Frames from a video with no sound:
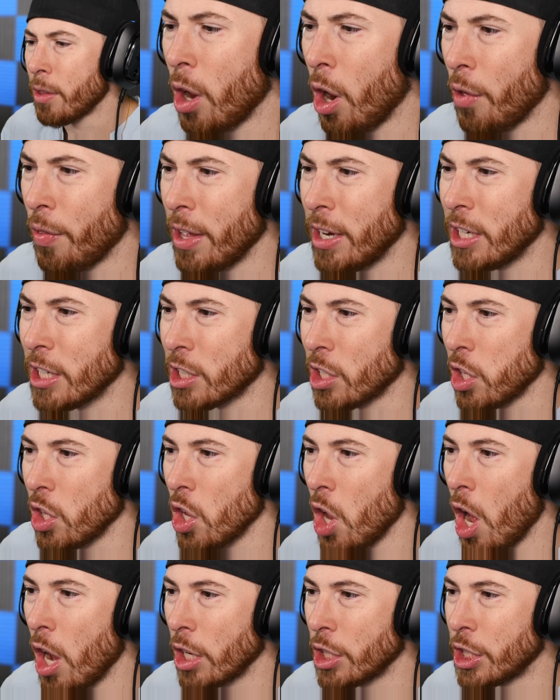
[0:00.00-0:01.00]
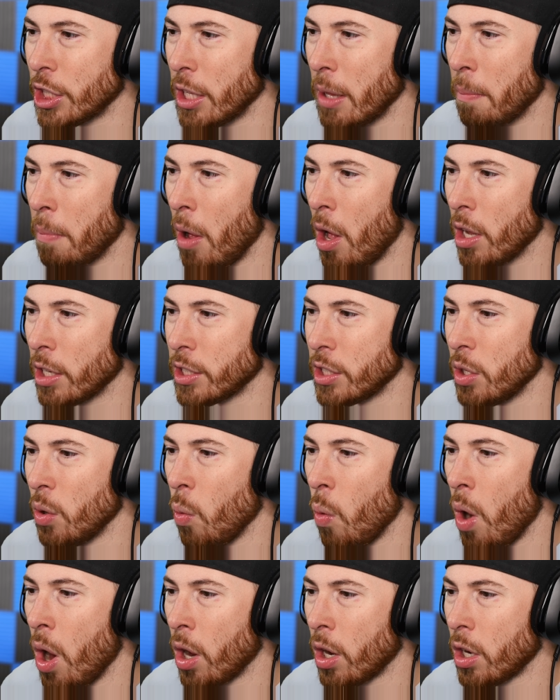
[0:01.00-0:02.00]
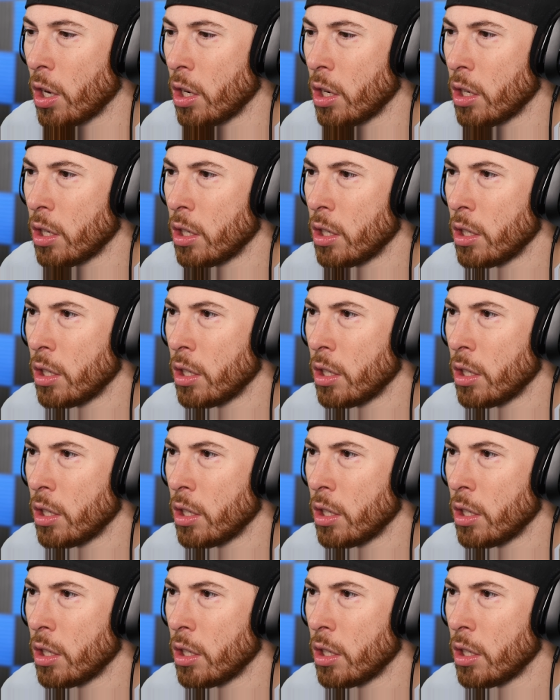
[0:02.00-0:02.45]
Are they just launching the balls in the water?